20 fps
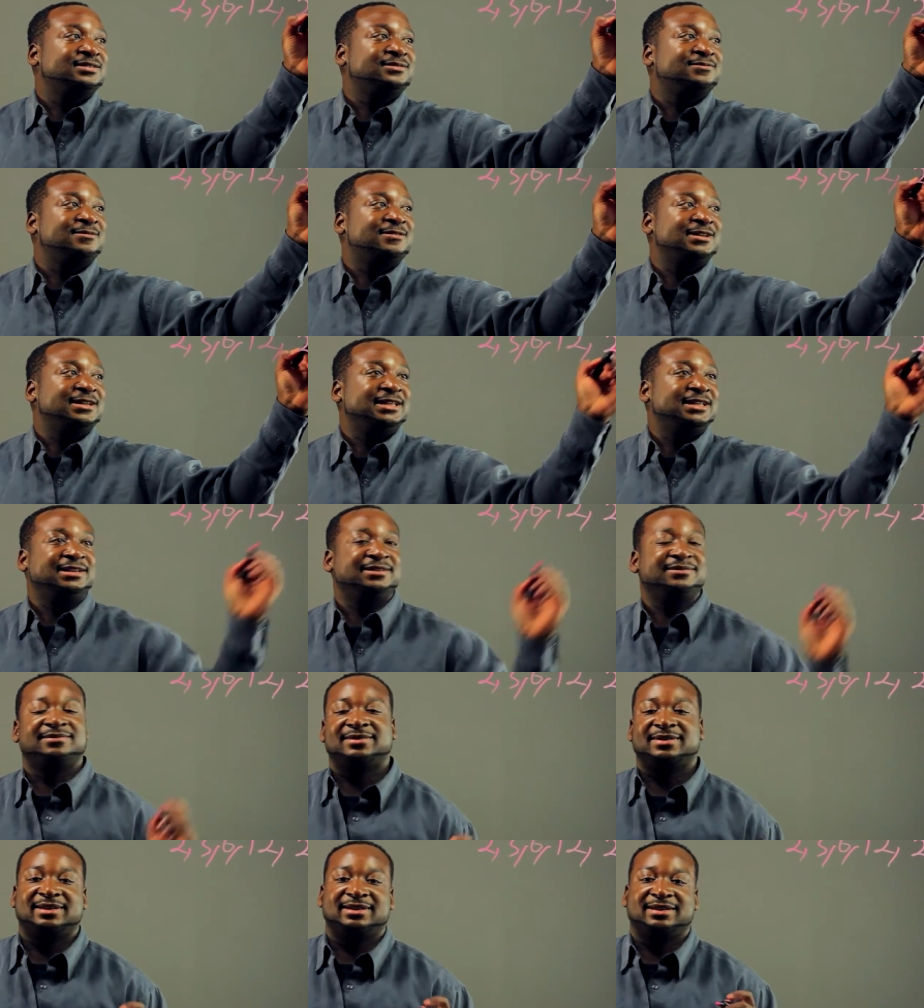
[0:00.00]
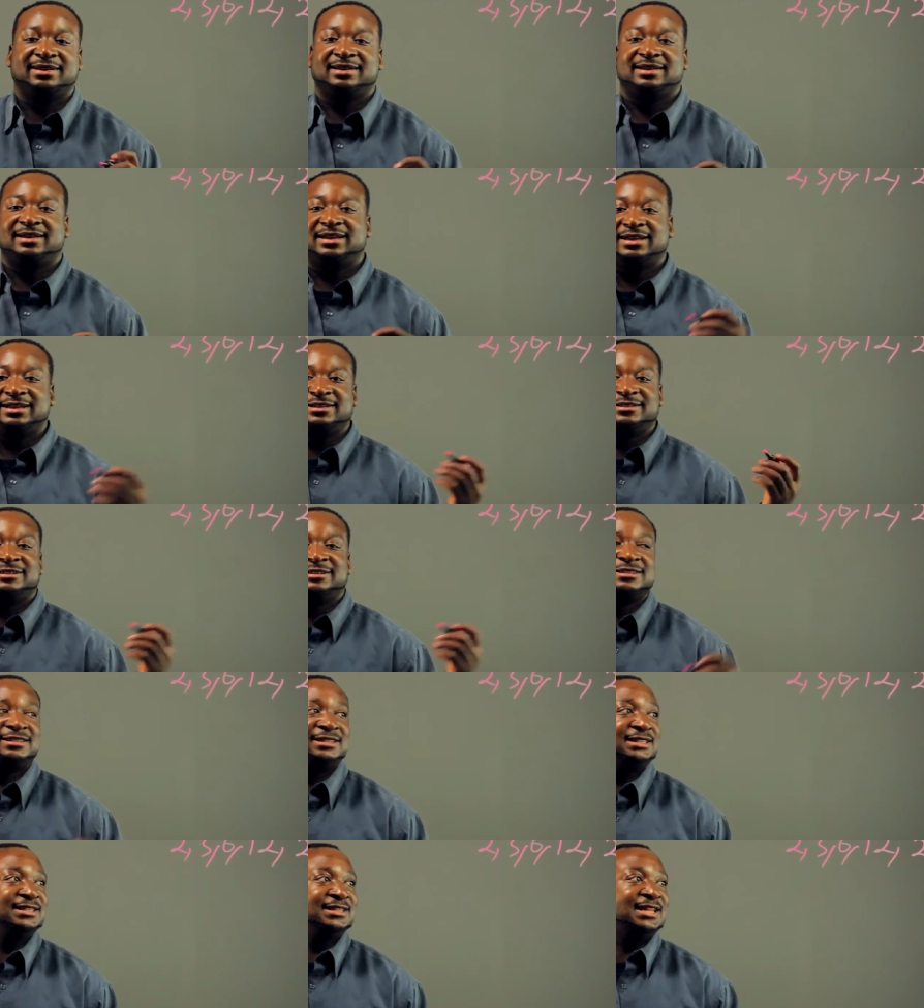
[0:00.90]
twenty
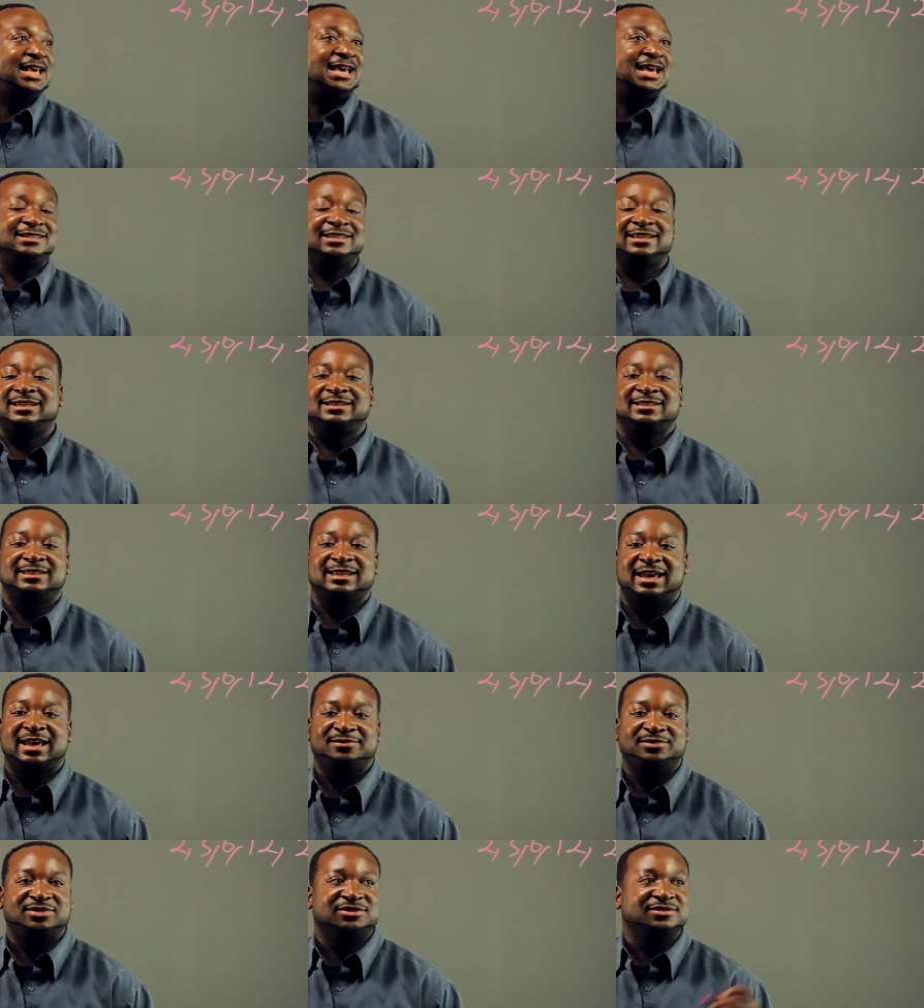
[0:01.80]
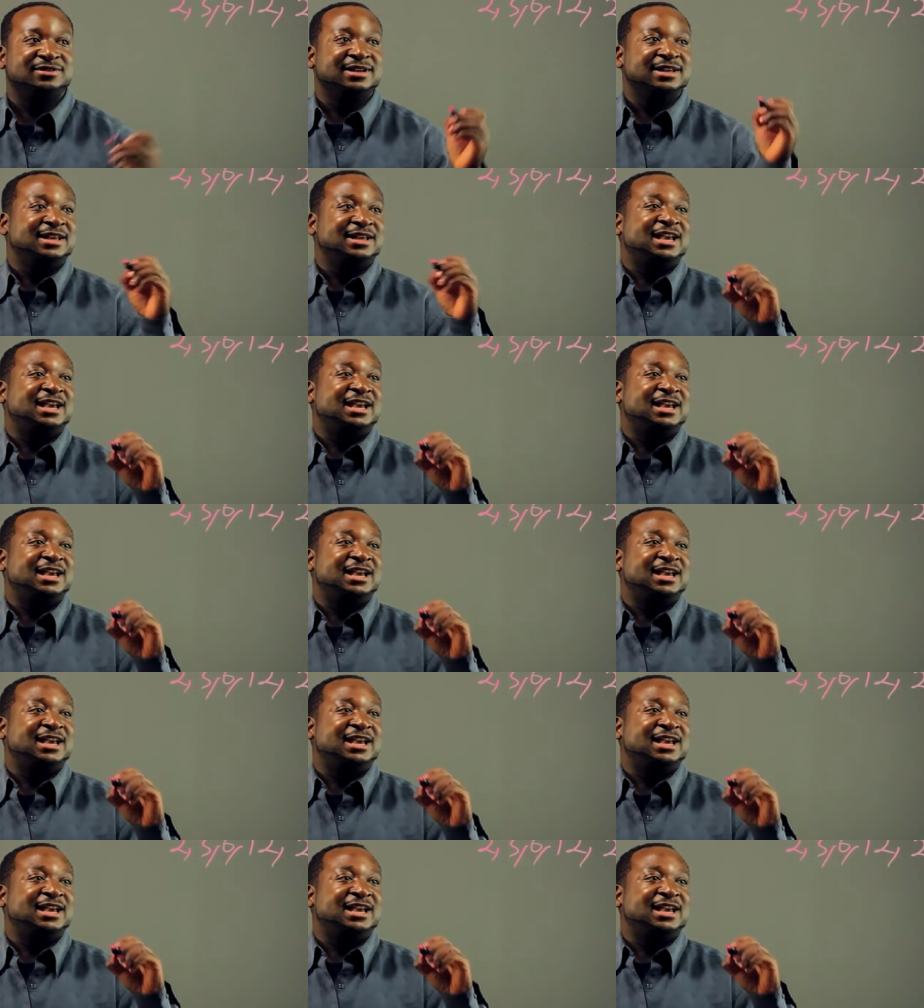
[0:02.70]
just as an, as an example.